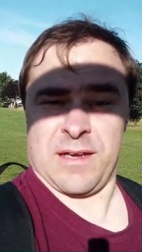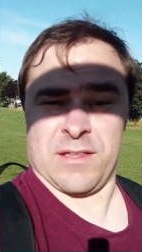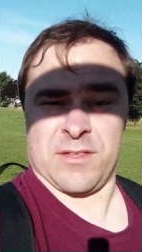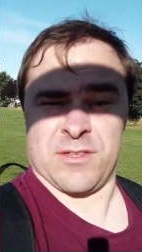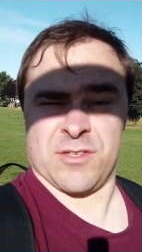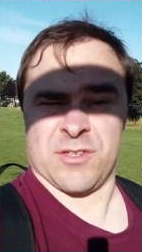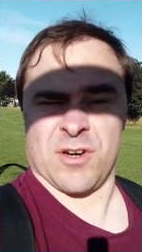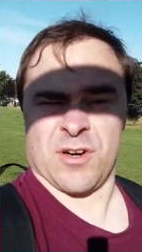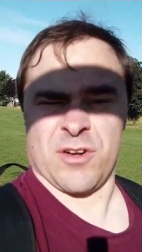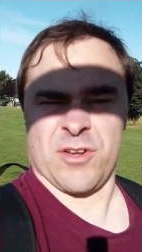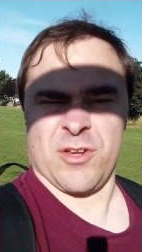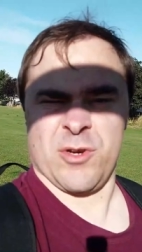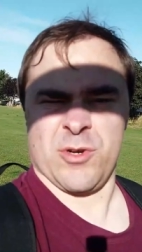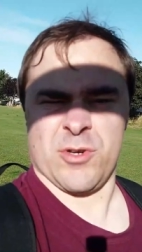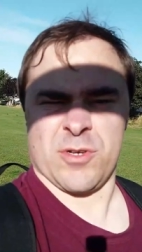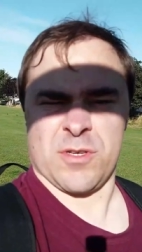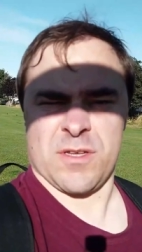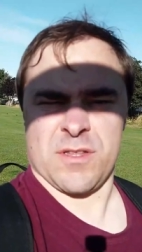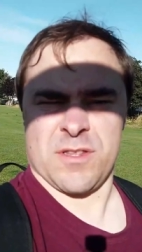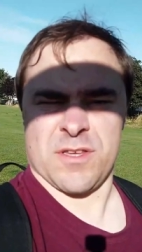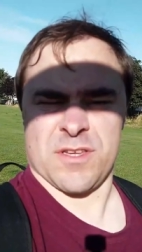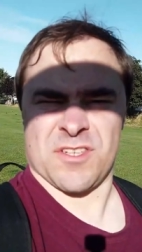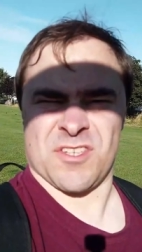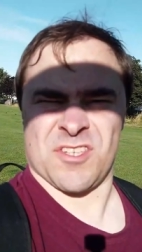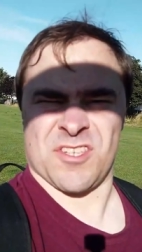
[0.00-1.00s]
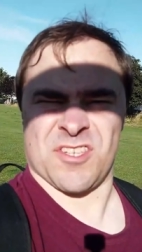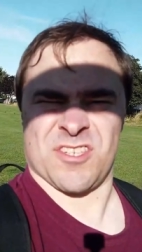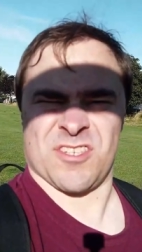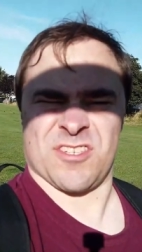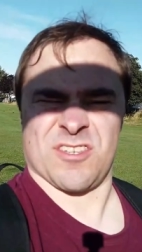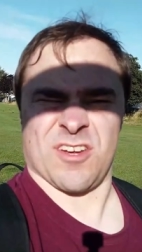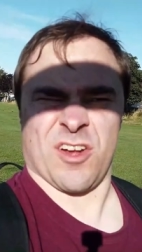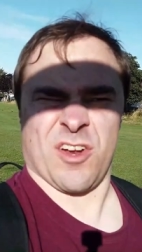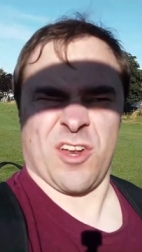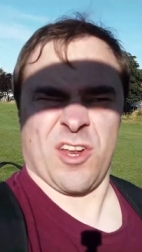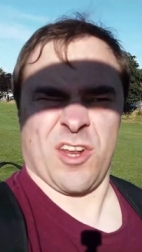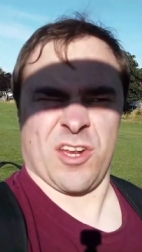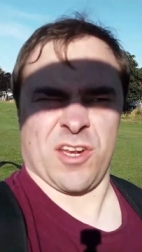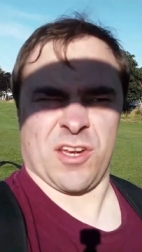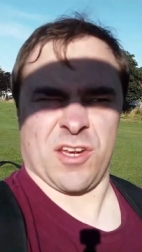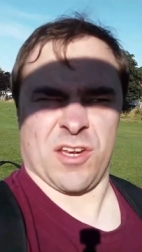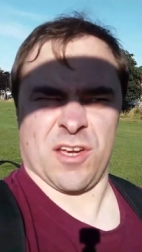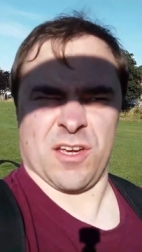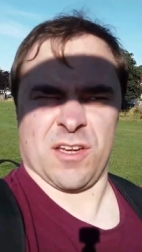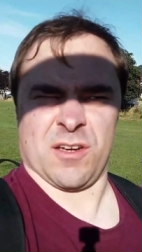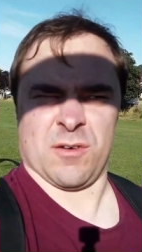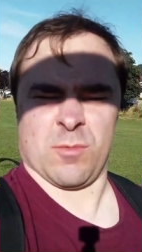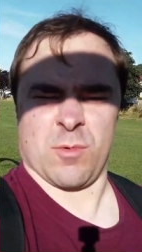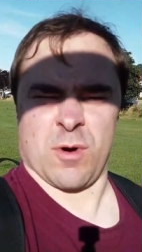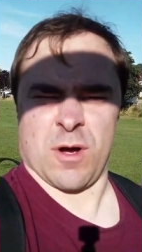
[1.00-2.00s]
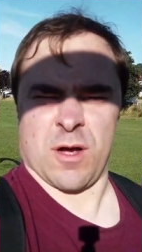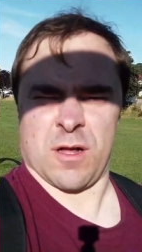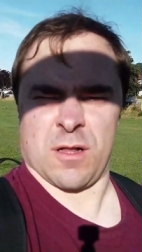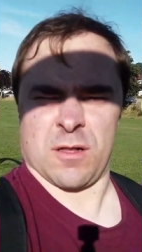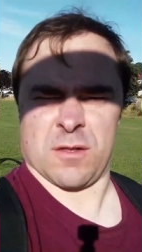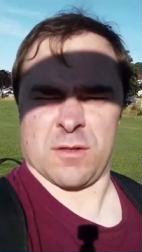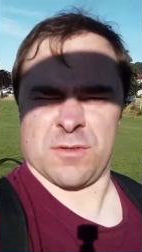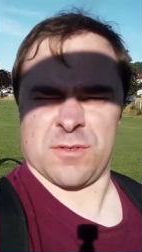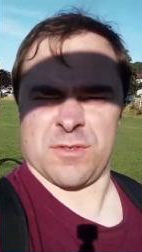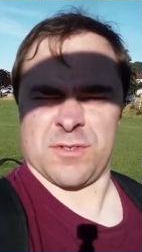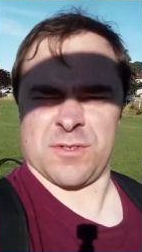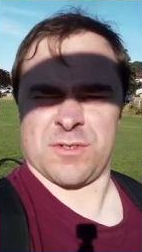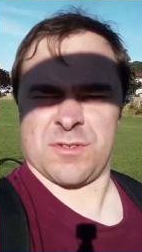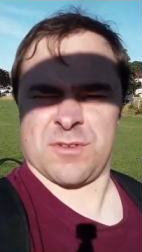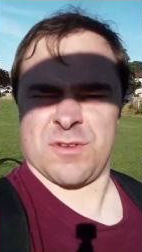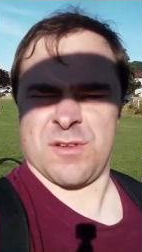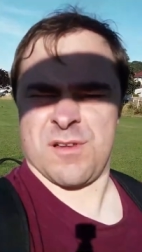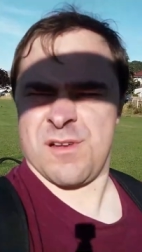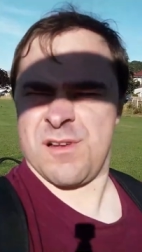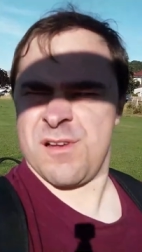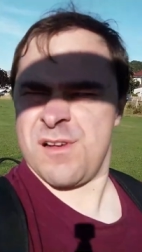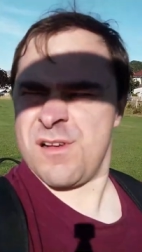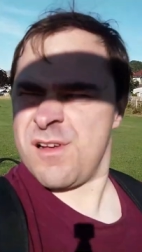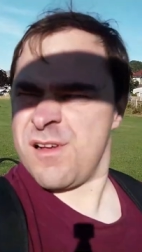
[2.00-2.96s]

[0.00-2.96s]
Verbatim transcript: It's not usually this sunny in Wales.